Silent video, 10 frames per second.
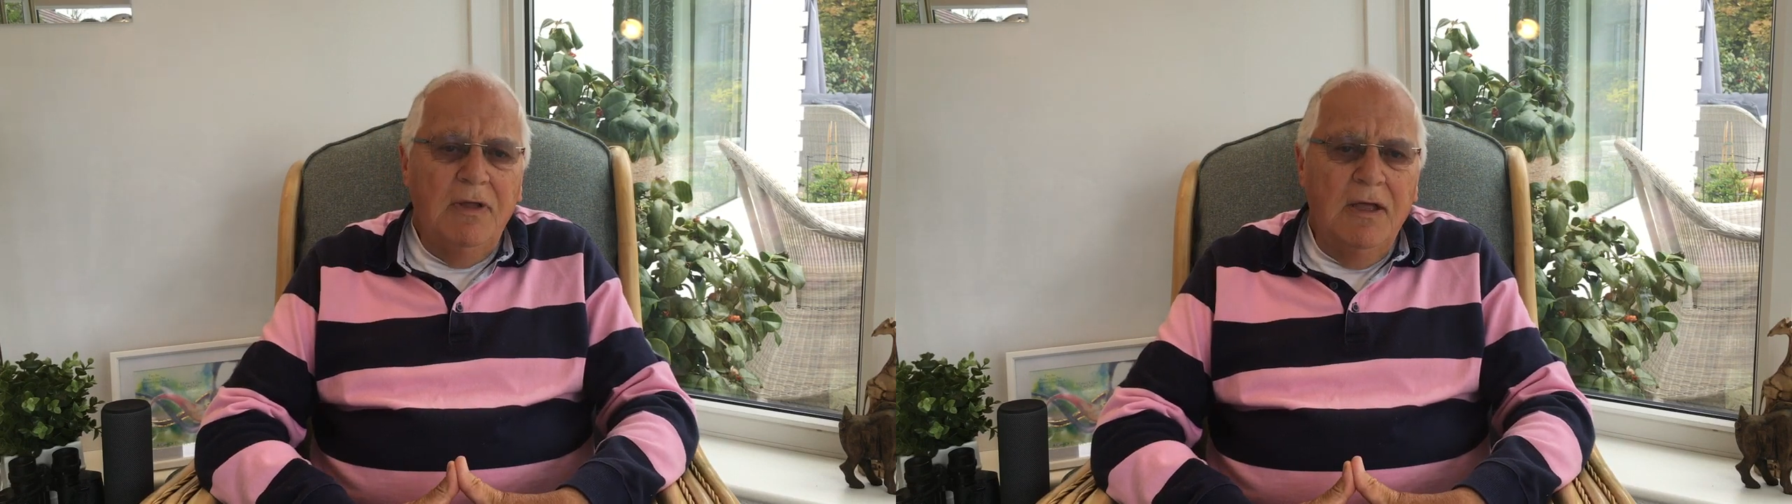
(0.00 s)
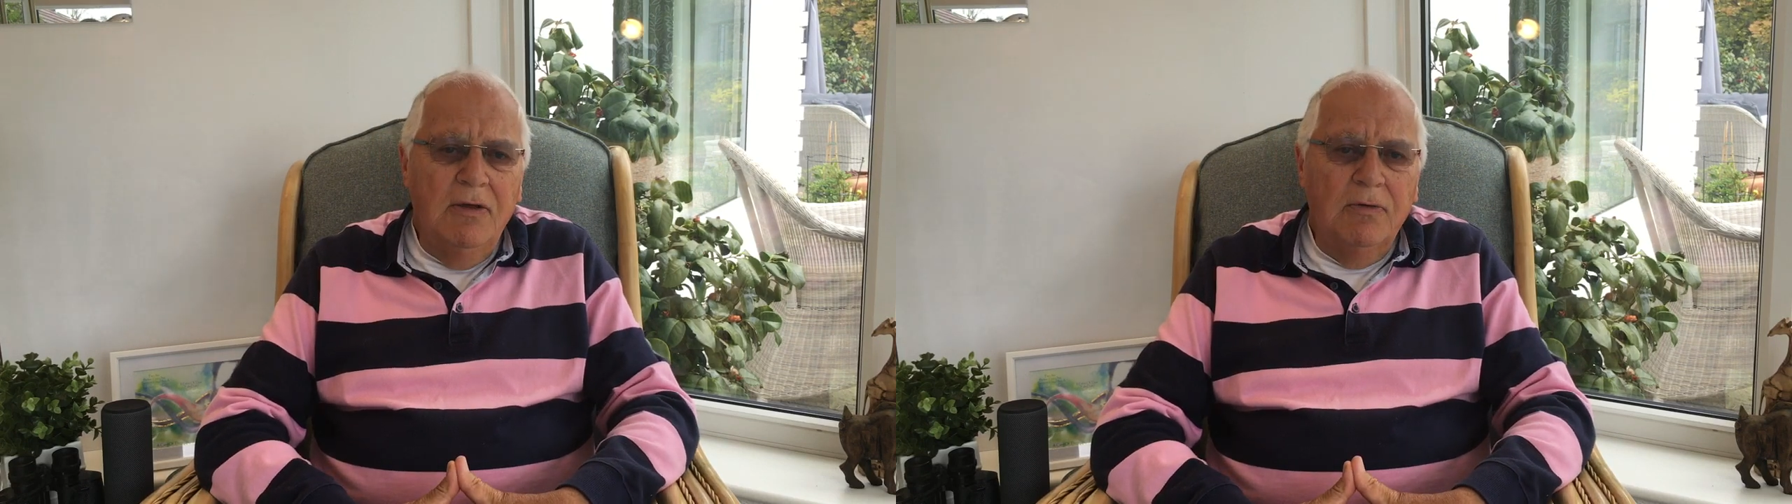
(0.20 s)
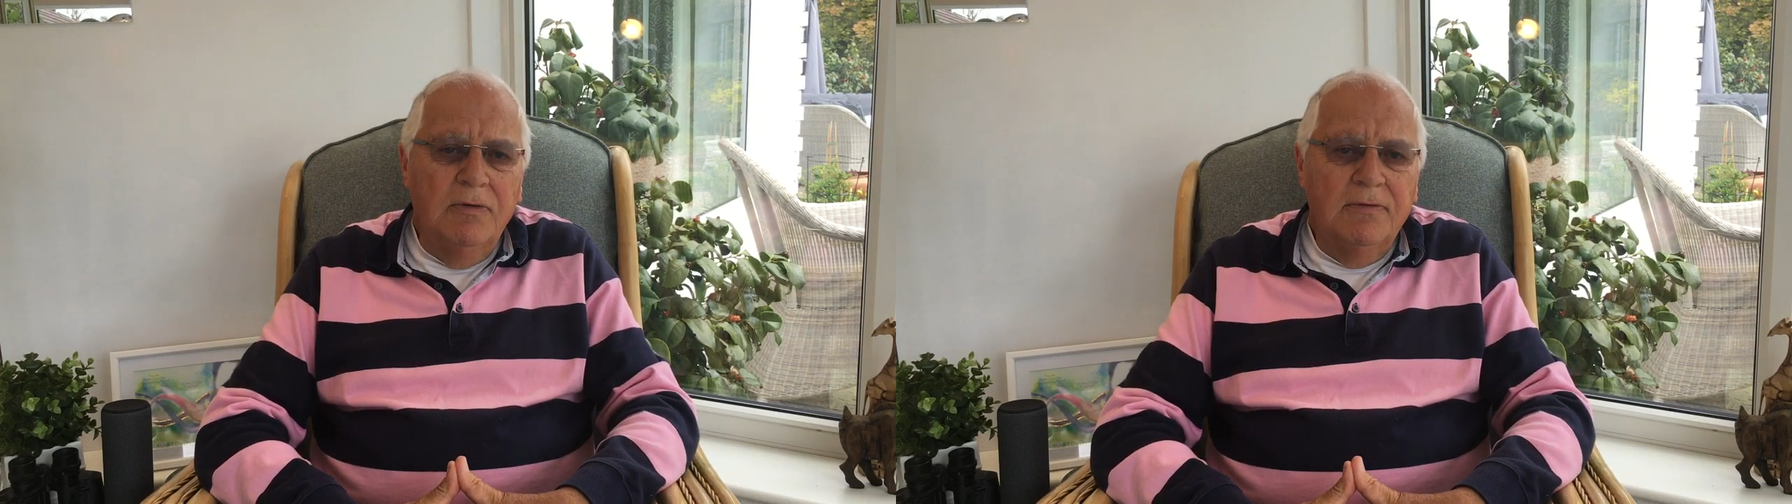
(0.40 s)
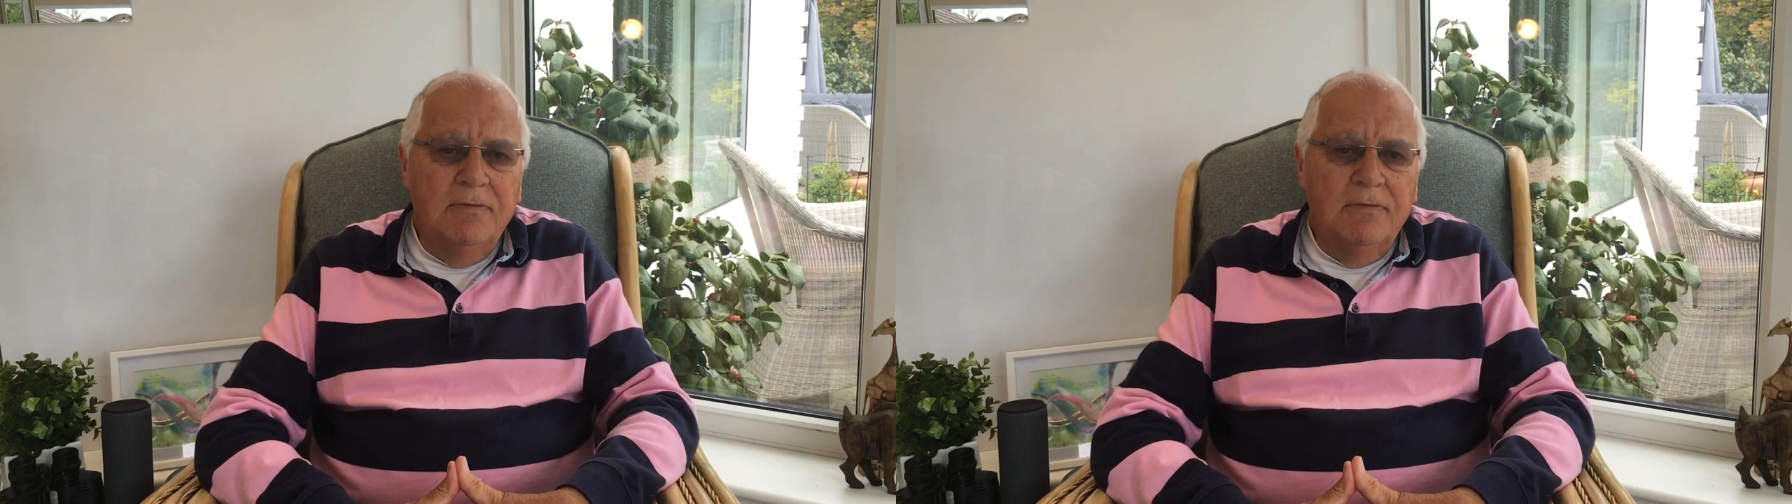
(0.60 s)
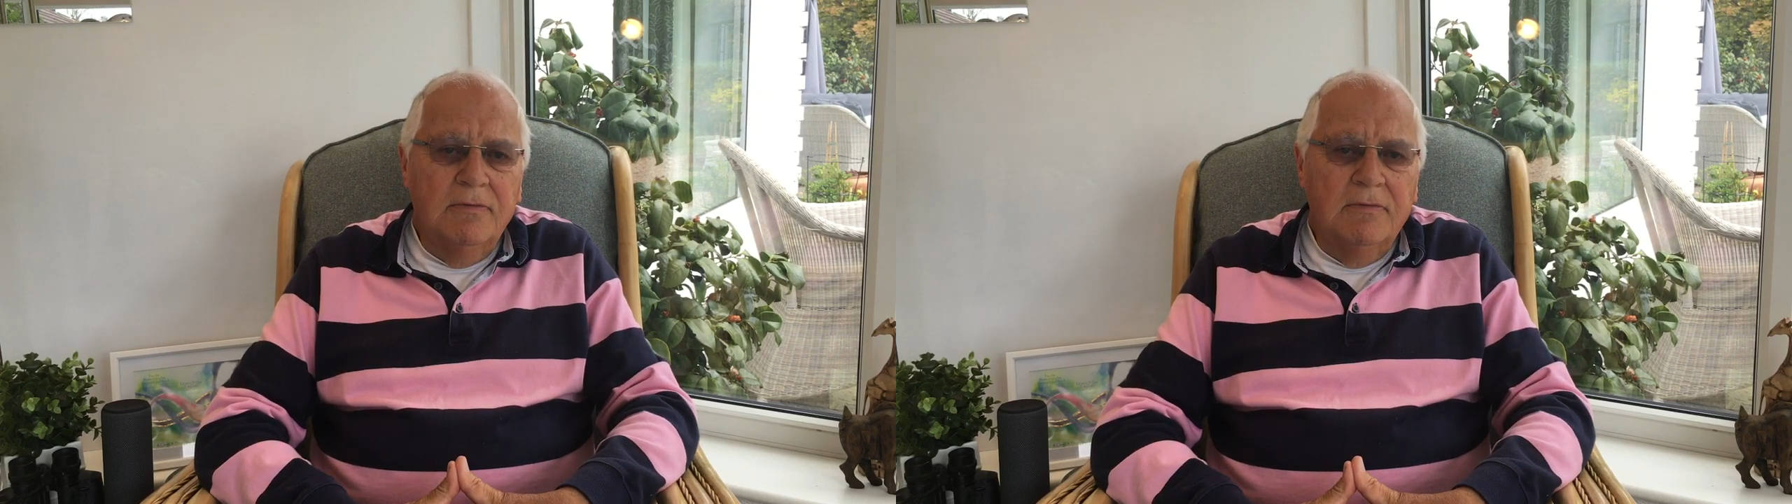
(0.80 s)
go."
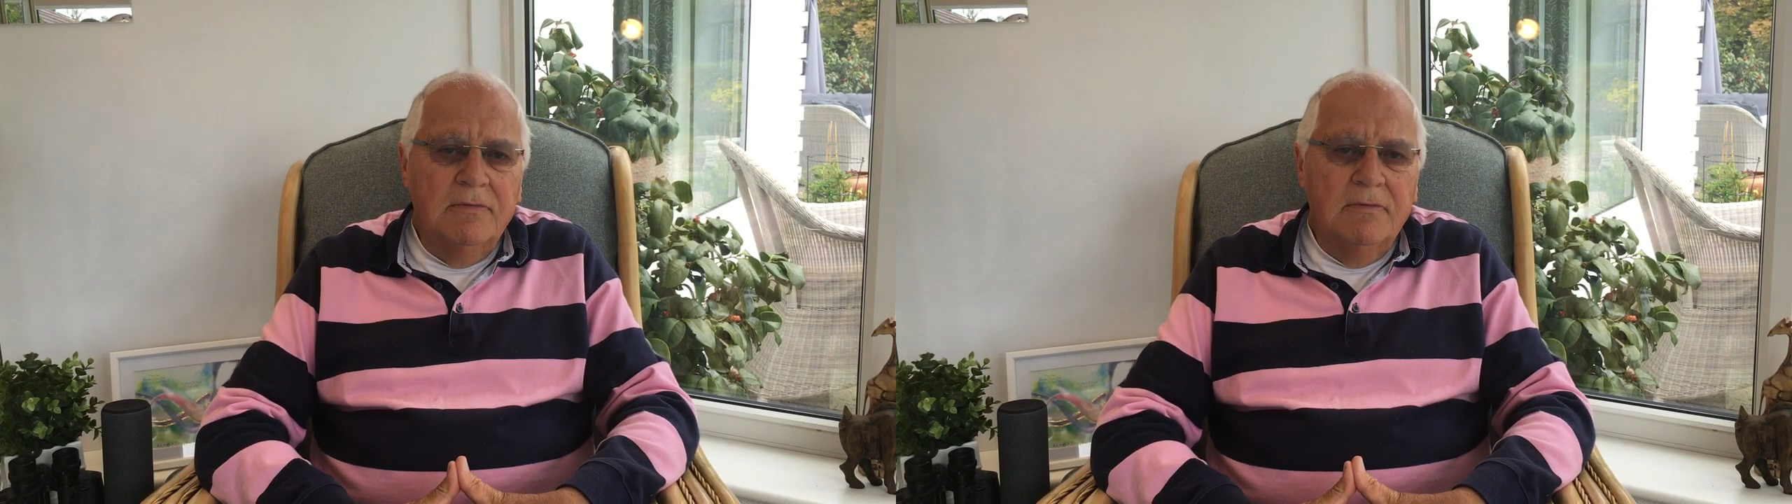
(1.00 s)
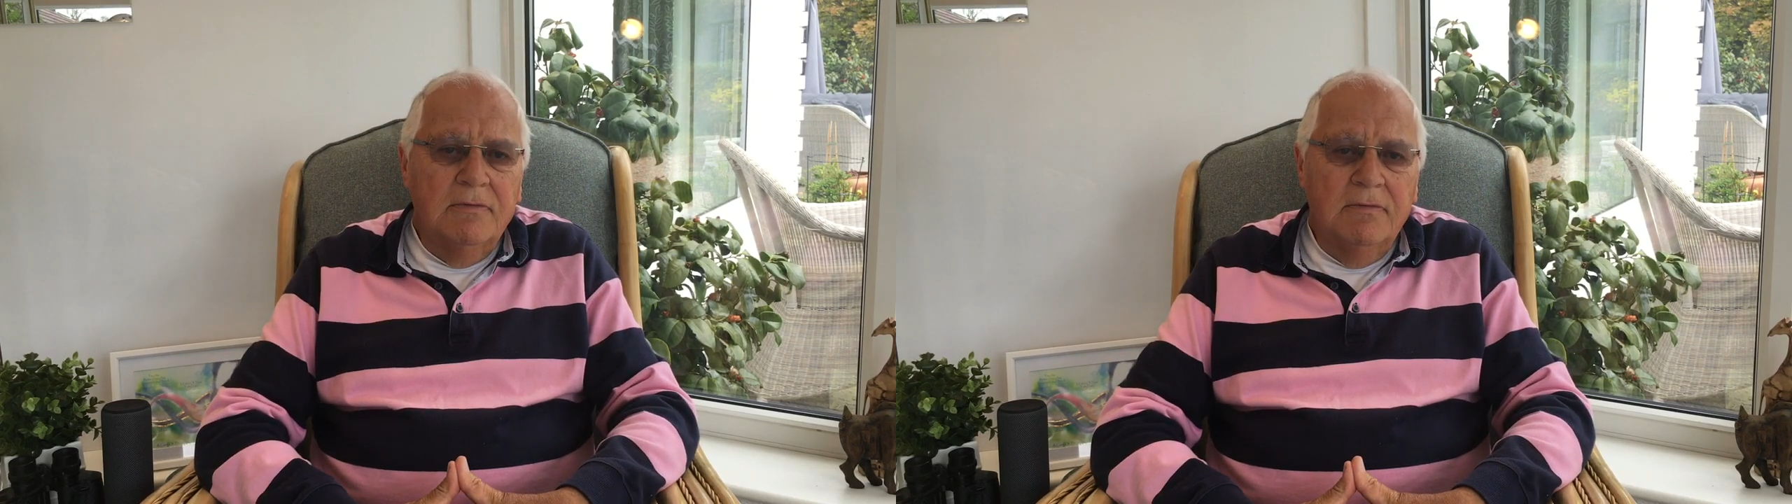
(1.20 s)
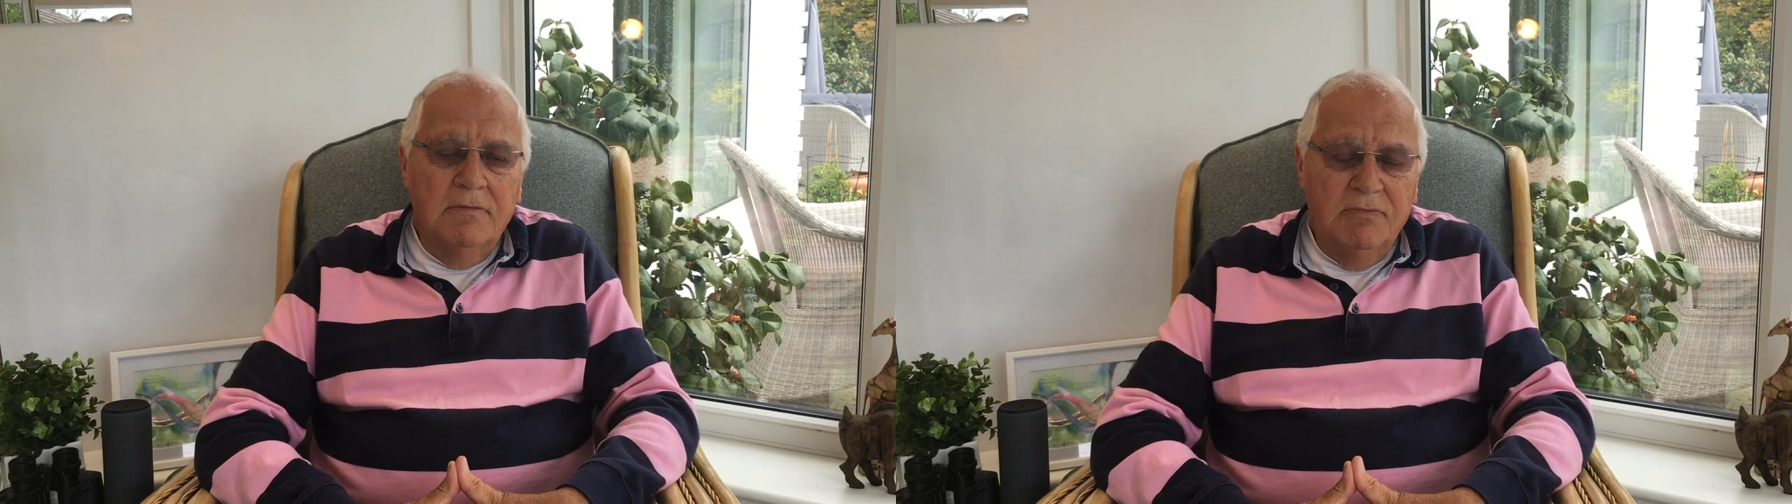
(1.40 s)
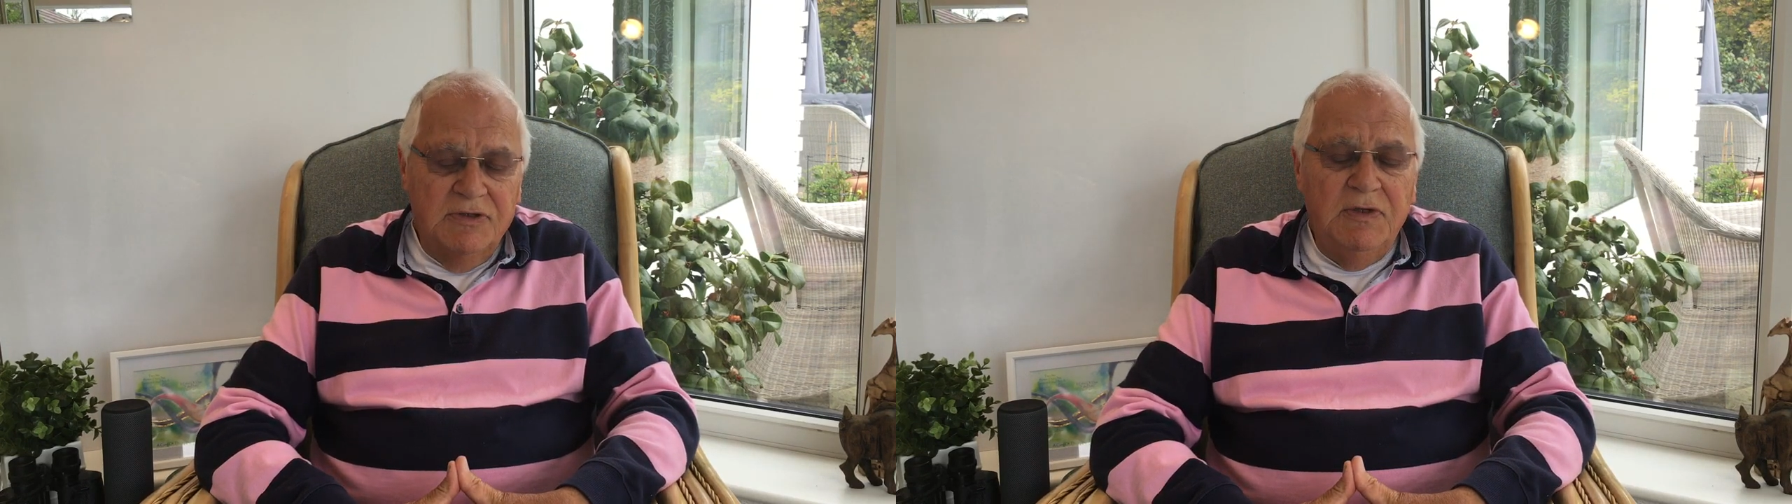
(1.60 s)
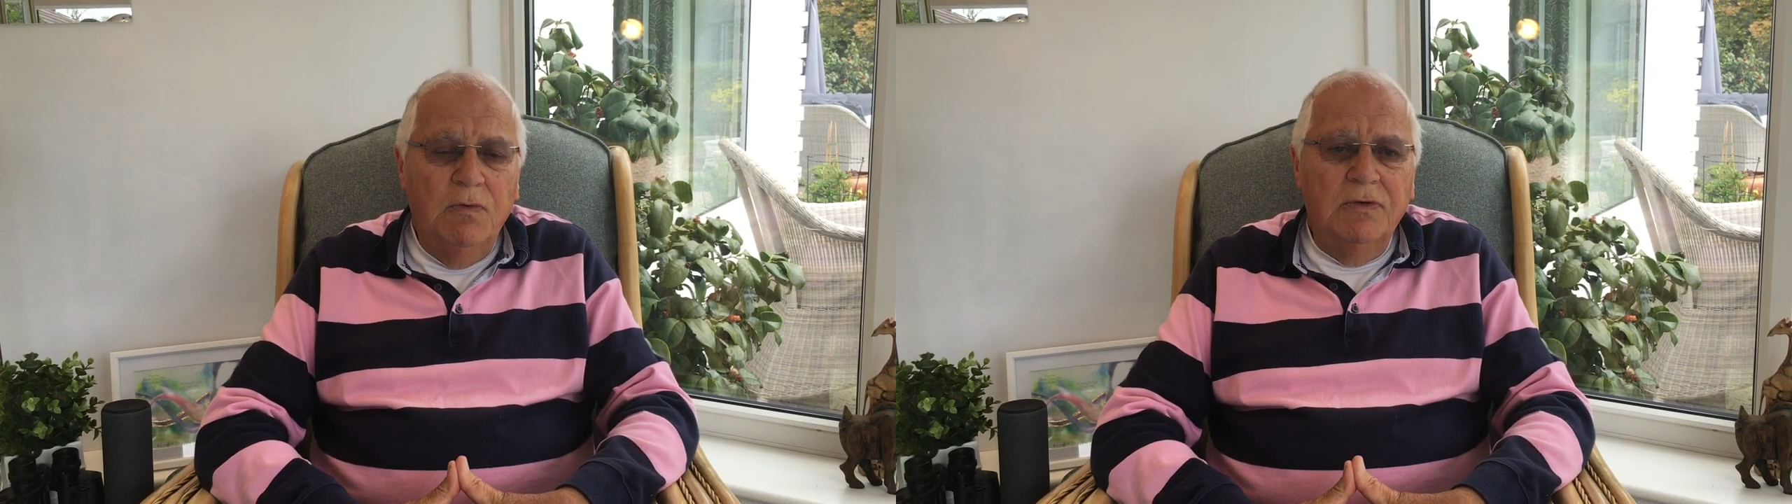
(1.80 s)

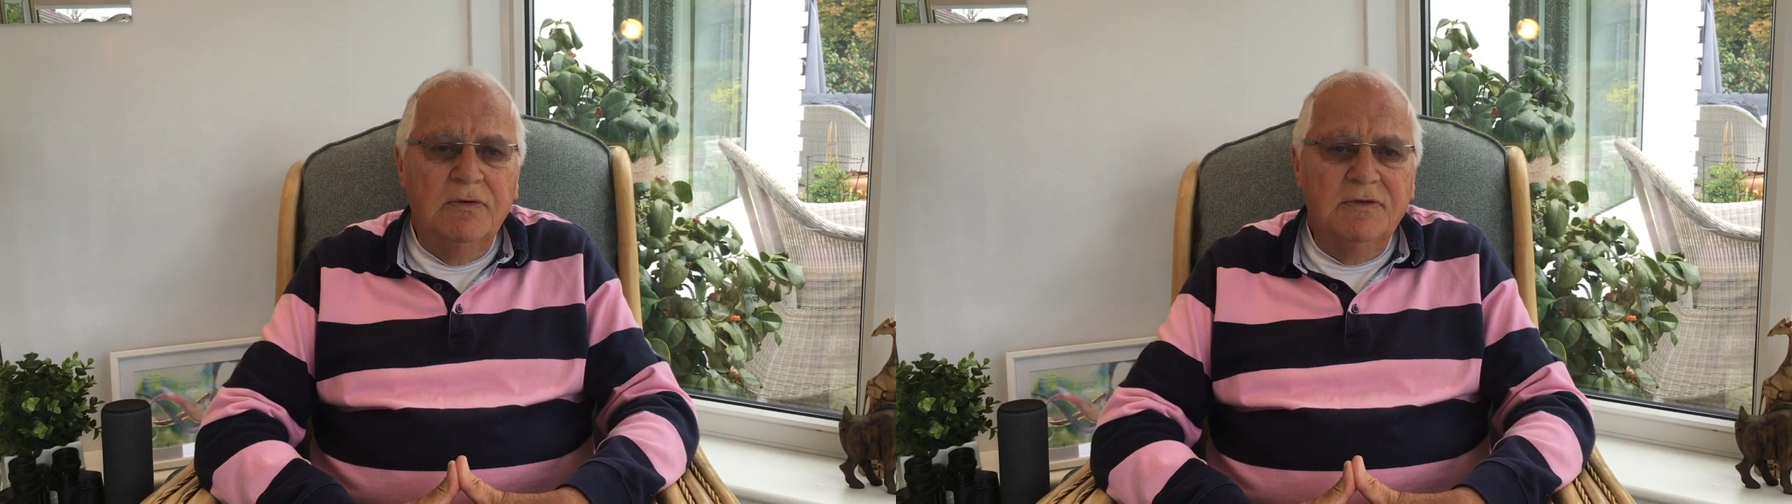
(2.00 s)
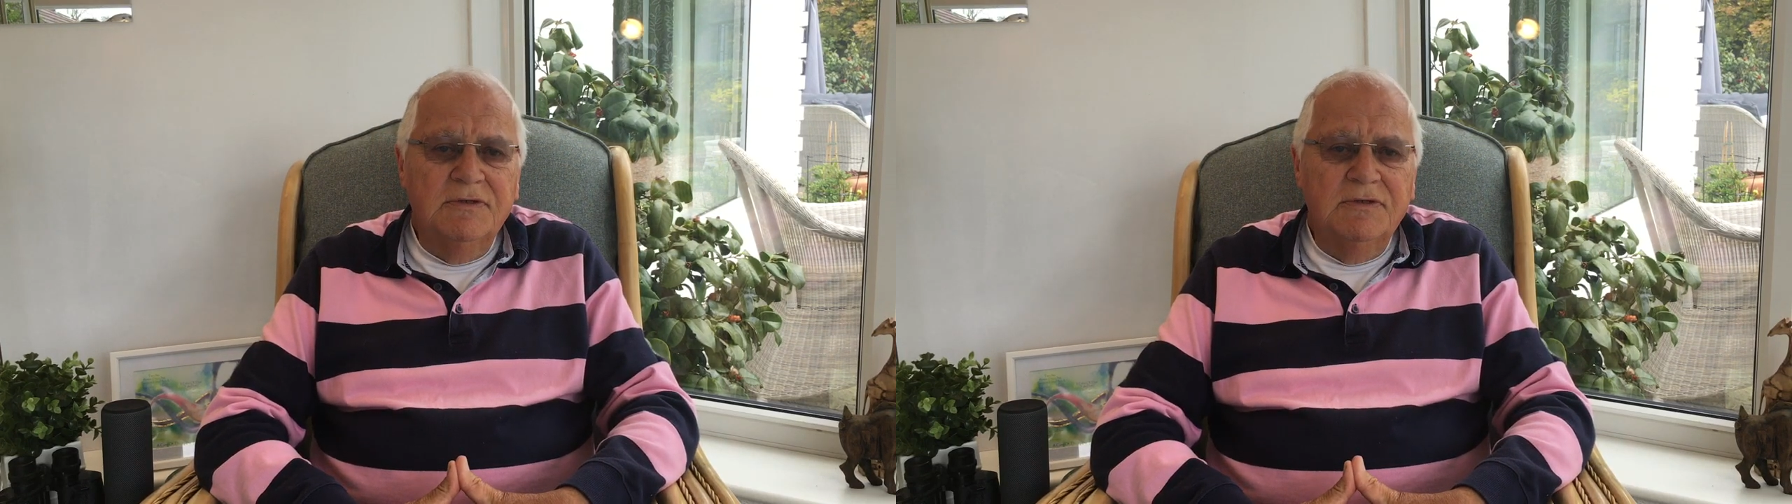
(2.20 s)
But he wouldn't.